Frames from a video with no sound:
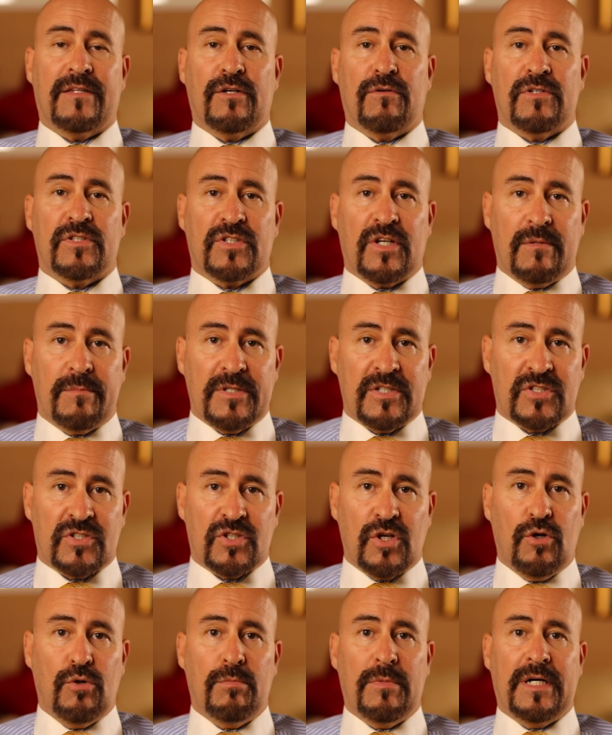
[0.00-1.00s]
There is going to be
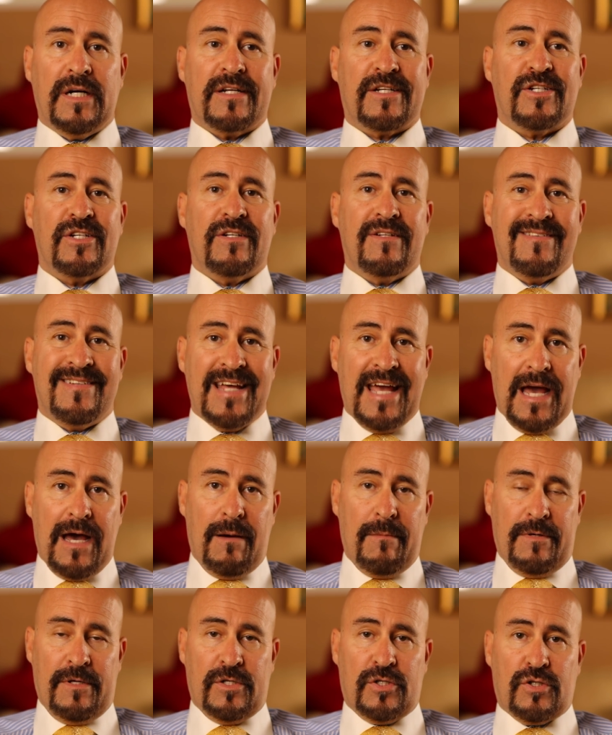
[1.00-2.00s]
so much
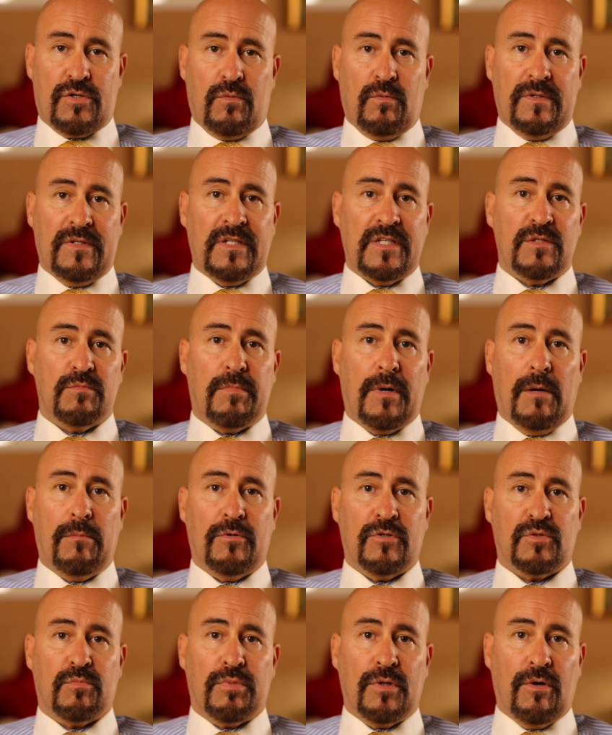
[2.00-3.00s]
damage when these
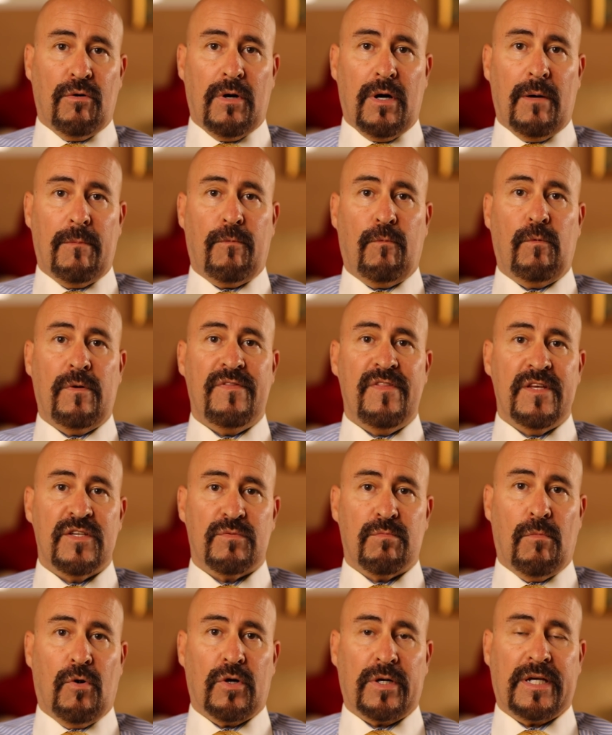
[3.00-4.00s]
bubbles blow up, when
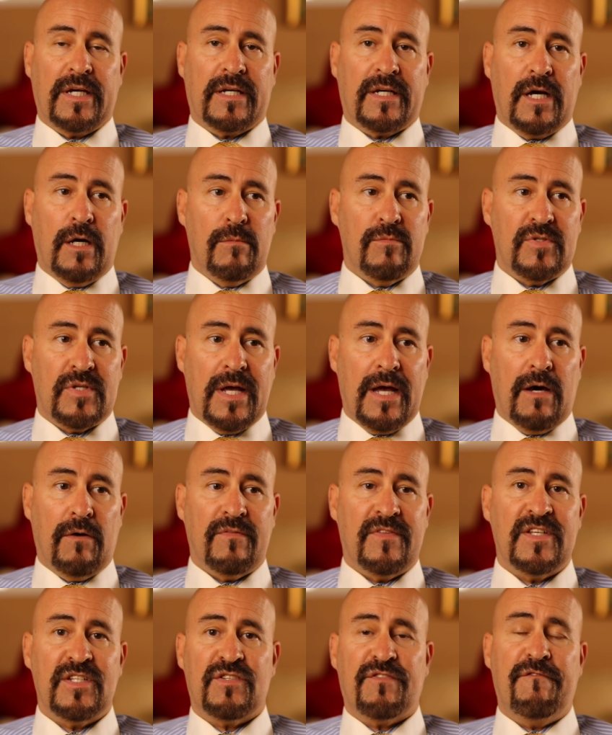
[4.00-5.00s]
this market comes
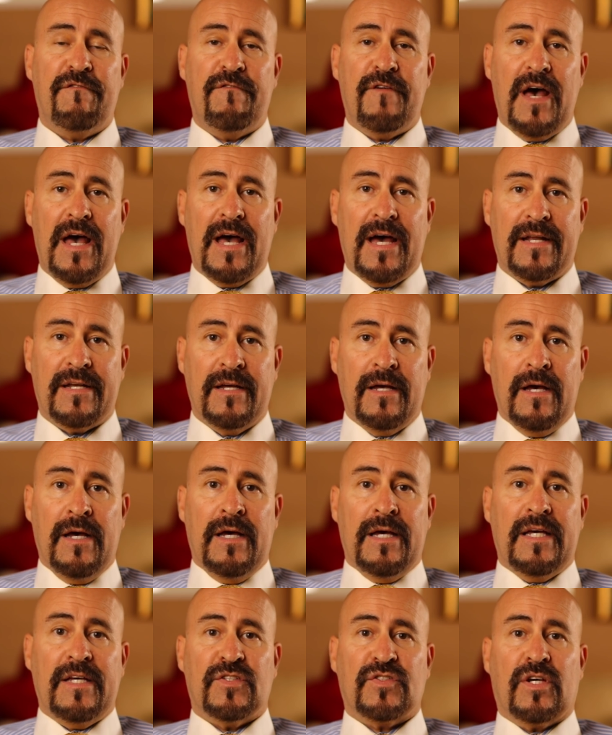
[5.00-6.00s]
down. This Fed
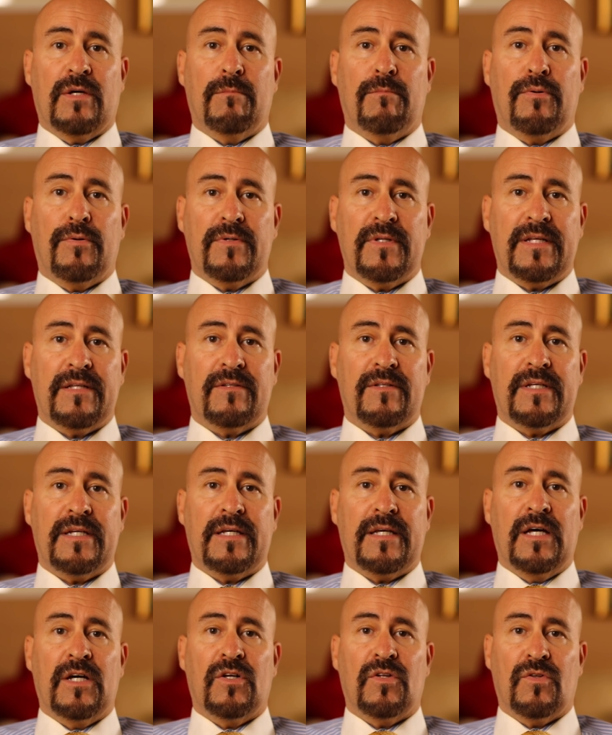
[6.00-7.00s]
is
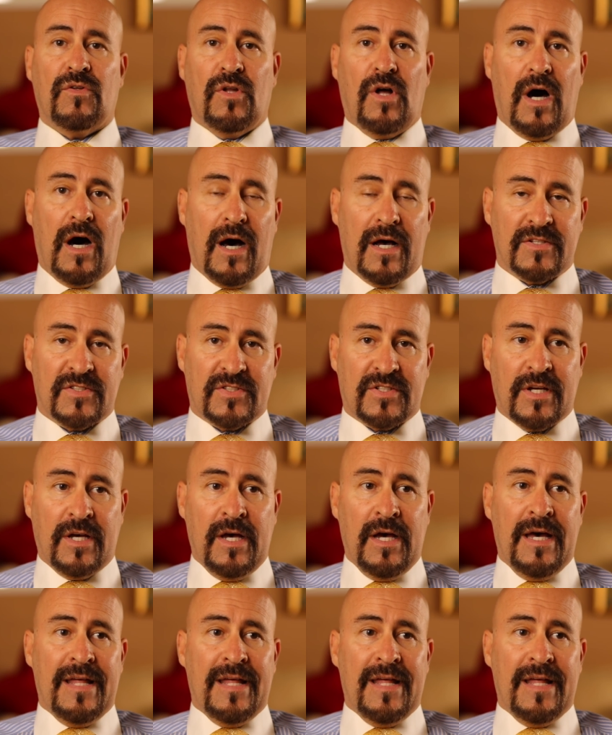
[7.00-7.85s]
completely lost.